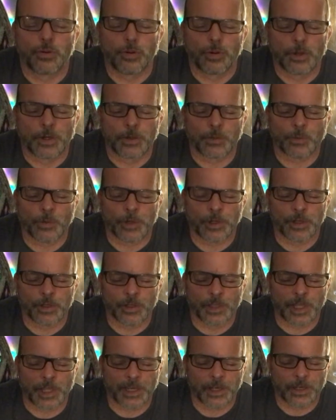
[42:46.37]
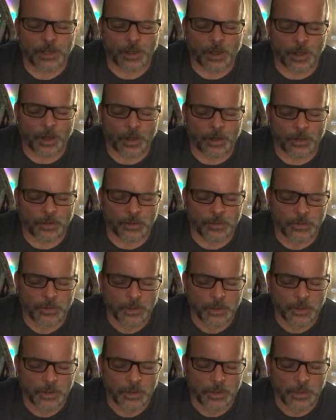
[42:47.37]
And when you let it go,
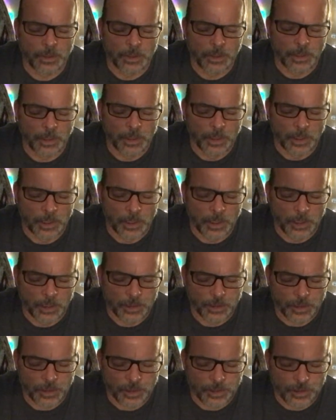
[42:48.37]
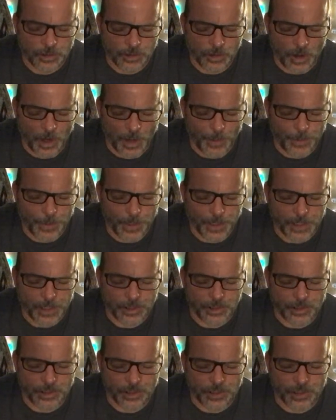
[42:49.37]
just drop in
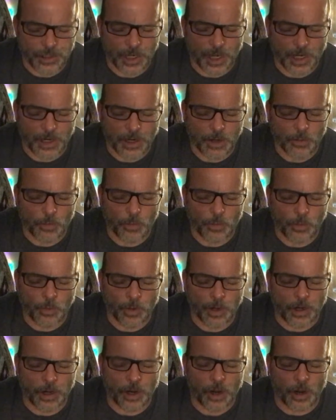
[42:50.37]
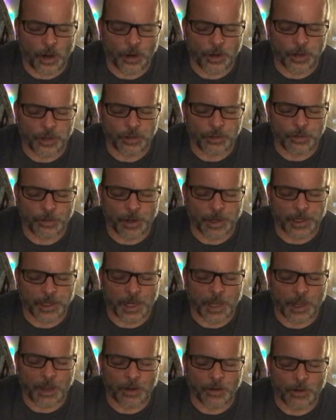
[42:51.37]
and just check, where are you right
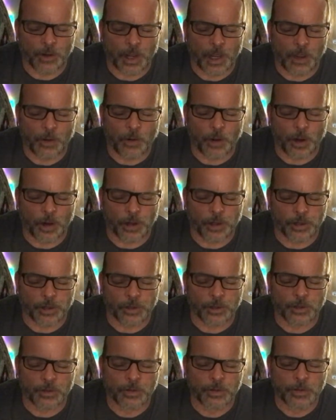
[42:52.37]
now? How are you?